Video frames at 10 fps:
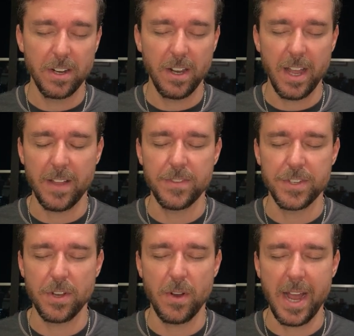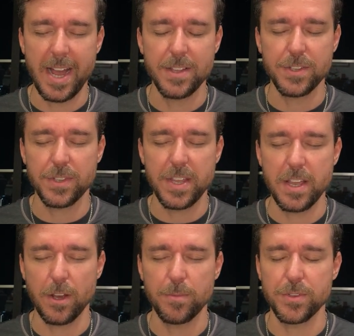And so as the
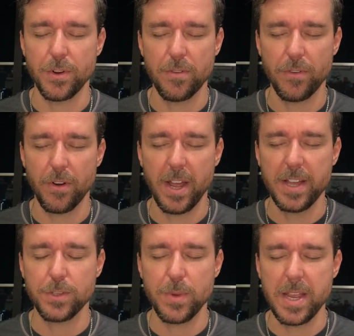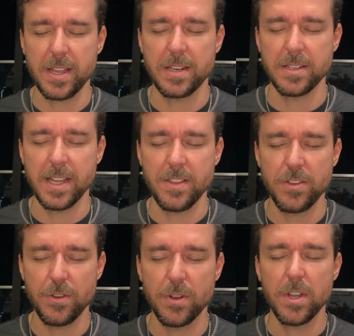observer, as we
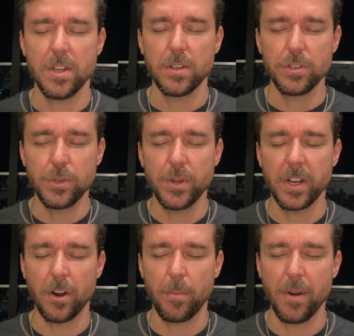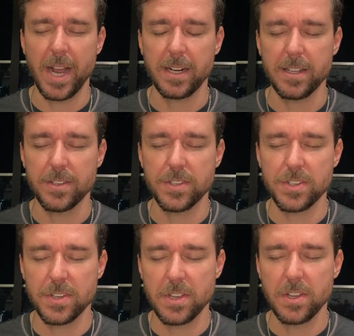continue doing our
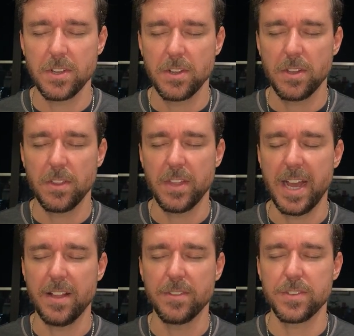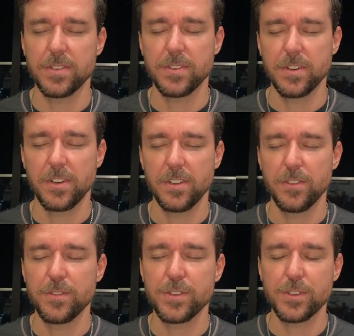practice, that
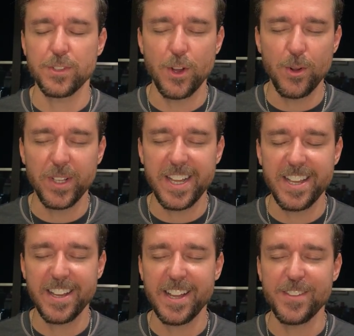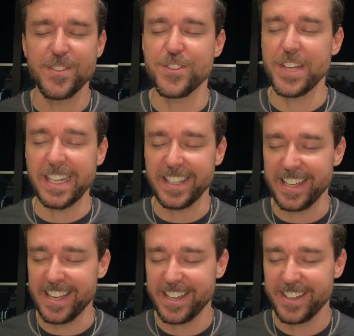slowly and
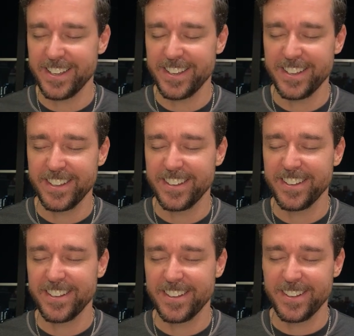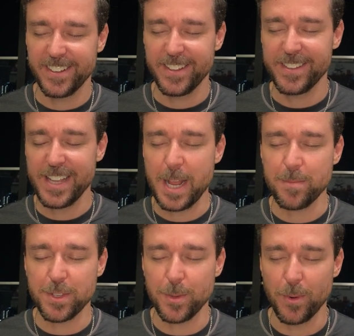gently
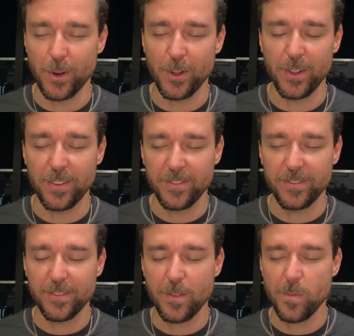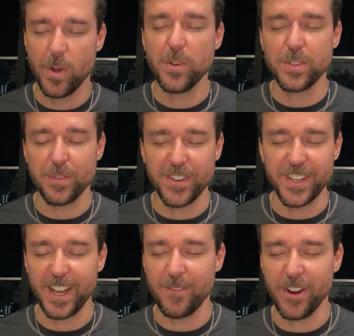tames the bull most of the
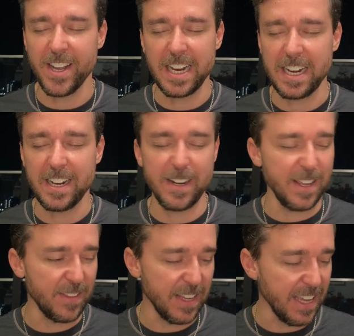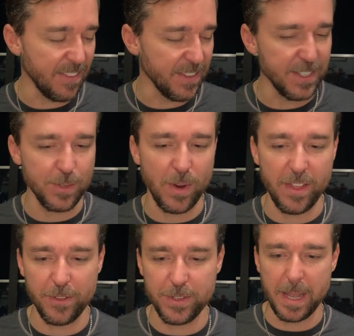time, right? And again, this is why
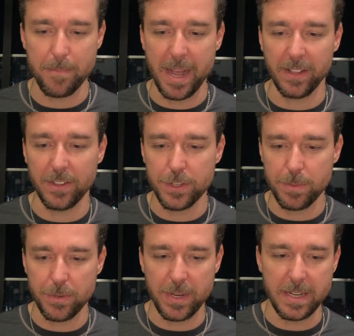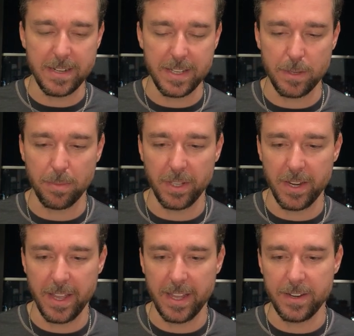there's balance between discipline
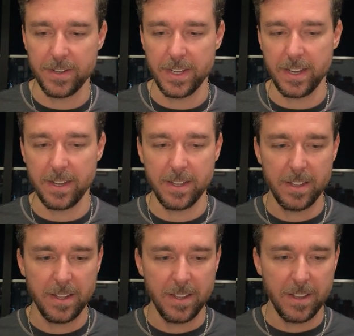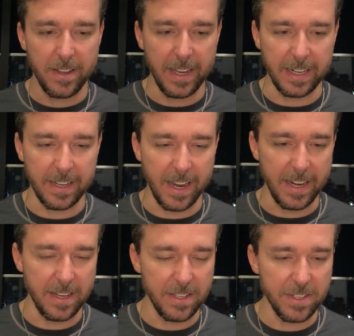and
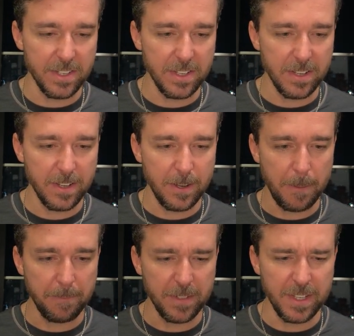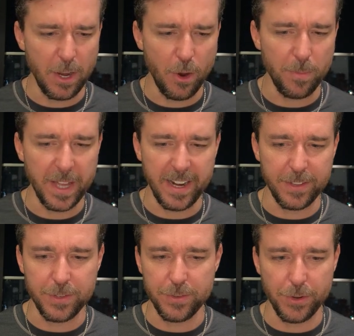kindness. I hope that
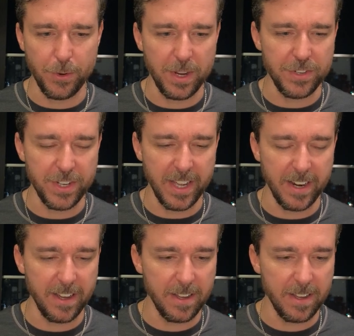answers your question, Hannah.